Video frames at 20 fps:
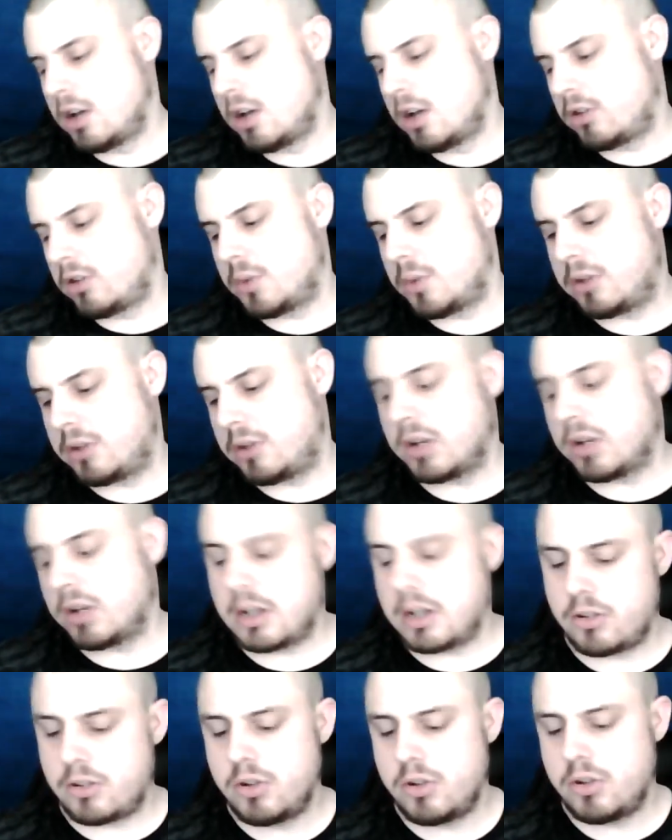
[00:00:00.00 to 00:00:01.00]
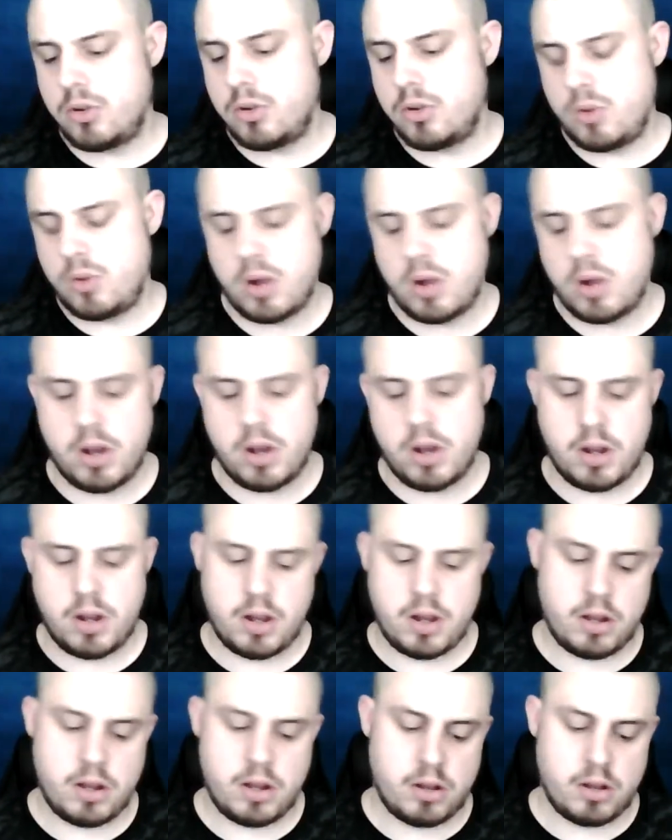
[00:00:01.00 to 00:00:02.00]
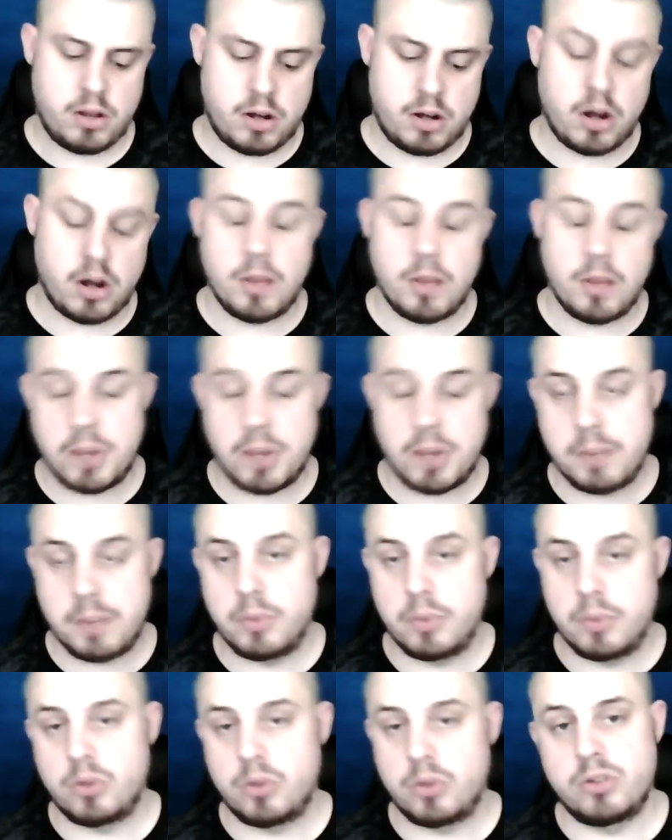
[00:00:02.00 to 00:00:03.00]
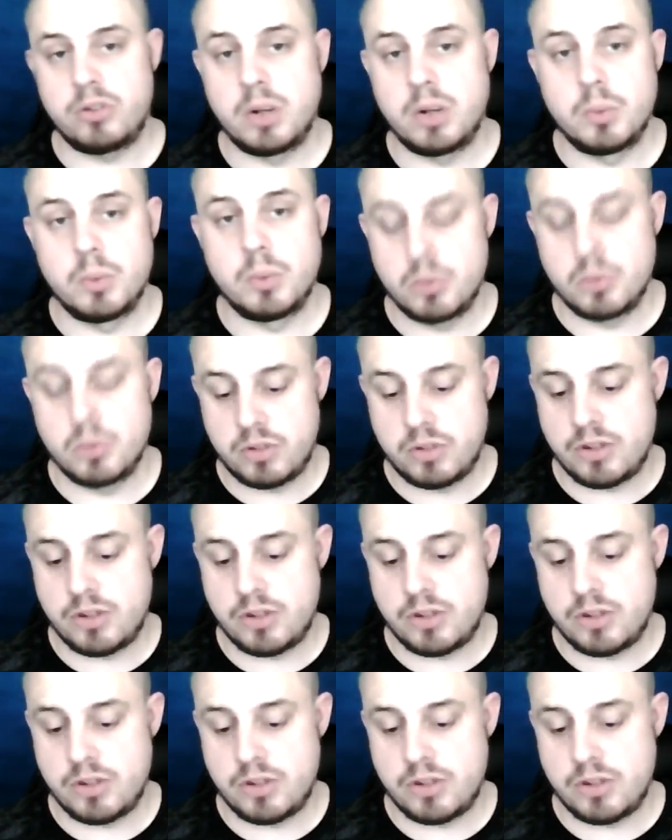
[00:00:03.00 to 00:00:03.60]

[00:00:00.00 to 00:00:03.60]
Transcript: So we took it to hire people because no one was